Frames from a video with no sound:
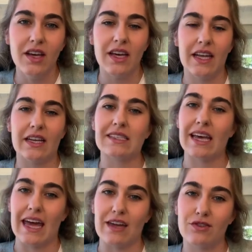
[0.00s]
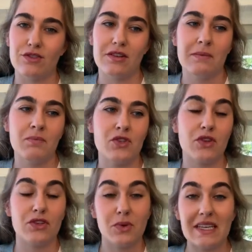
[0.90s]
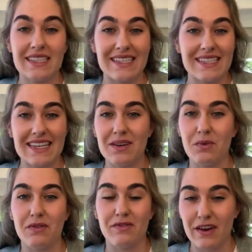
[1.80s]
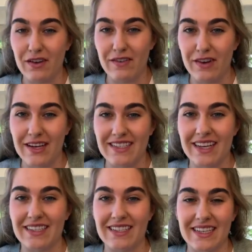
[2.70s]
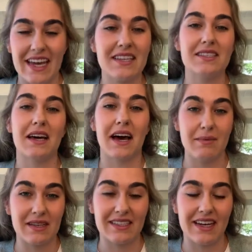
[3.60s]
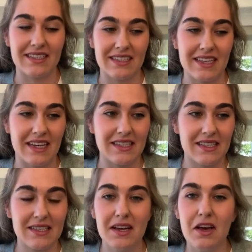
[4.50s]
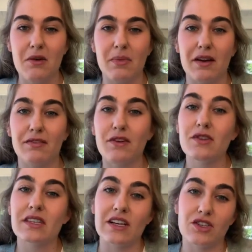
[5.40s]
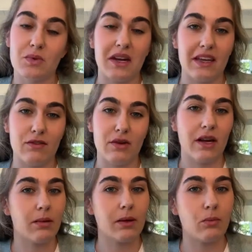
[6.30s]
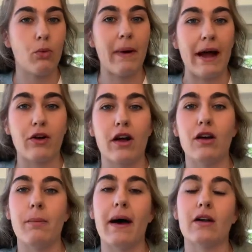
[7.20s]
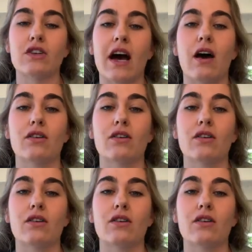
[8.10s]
in its age. So the 2016, we're very excited to taste. I'm excited to taste it. But first, I just want to give you a little bit more background about our